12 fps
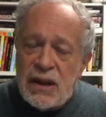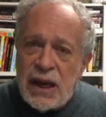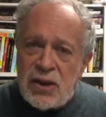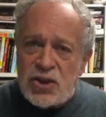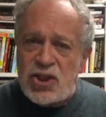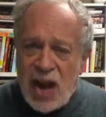
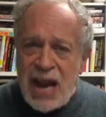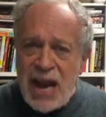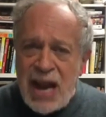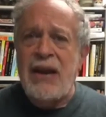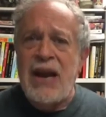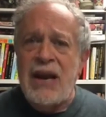in
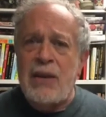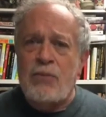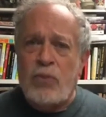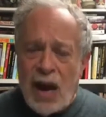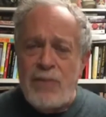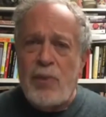saying
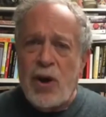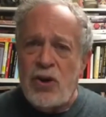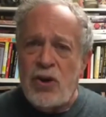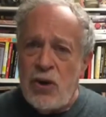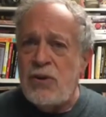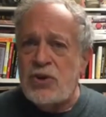that
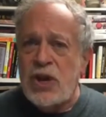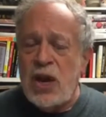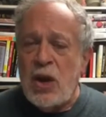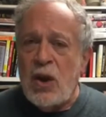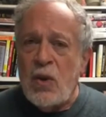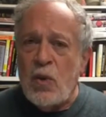Breitbart News
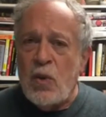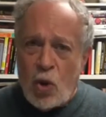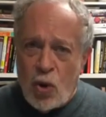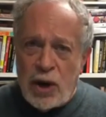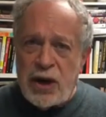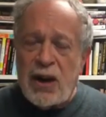
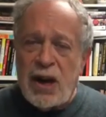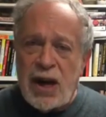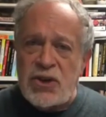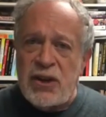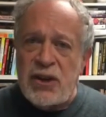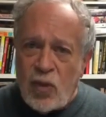was
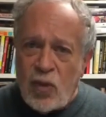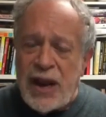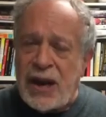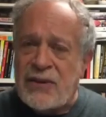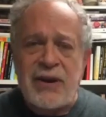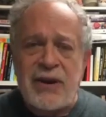organizing the
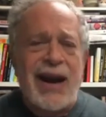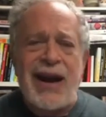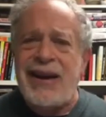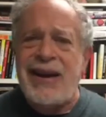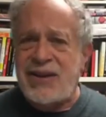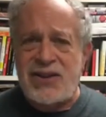riot.
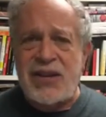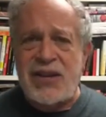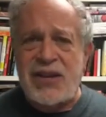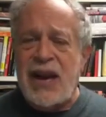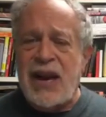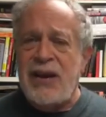I didn't say
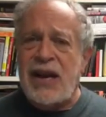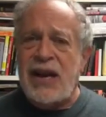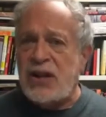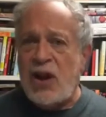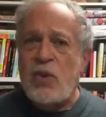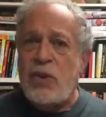that. I
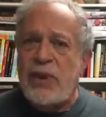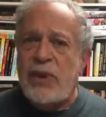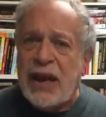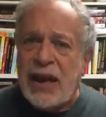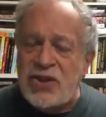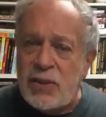said I wouldn't bet
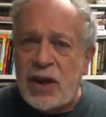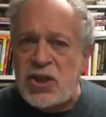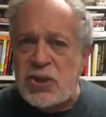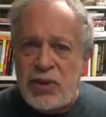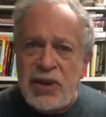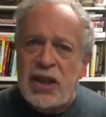against the
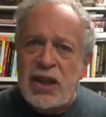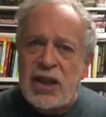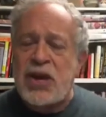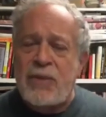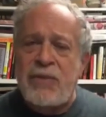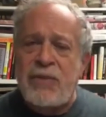possibility there
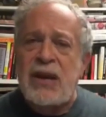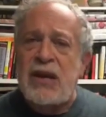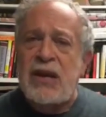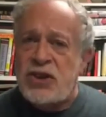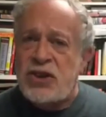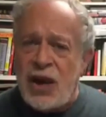was
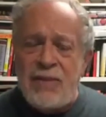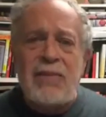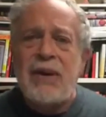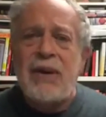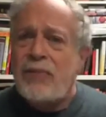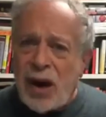
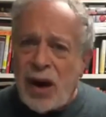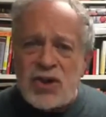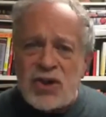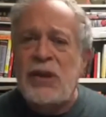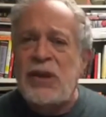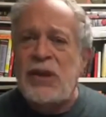some
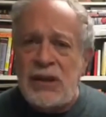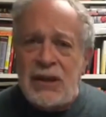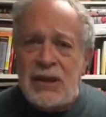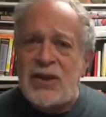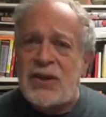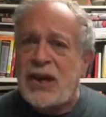
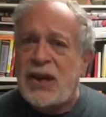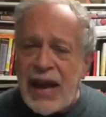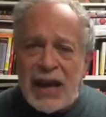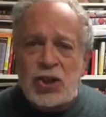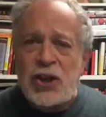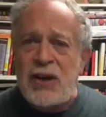possible
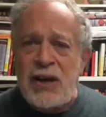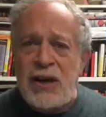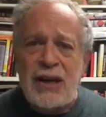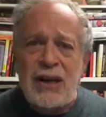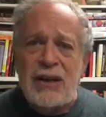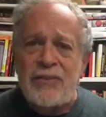
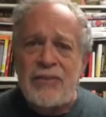connection.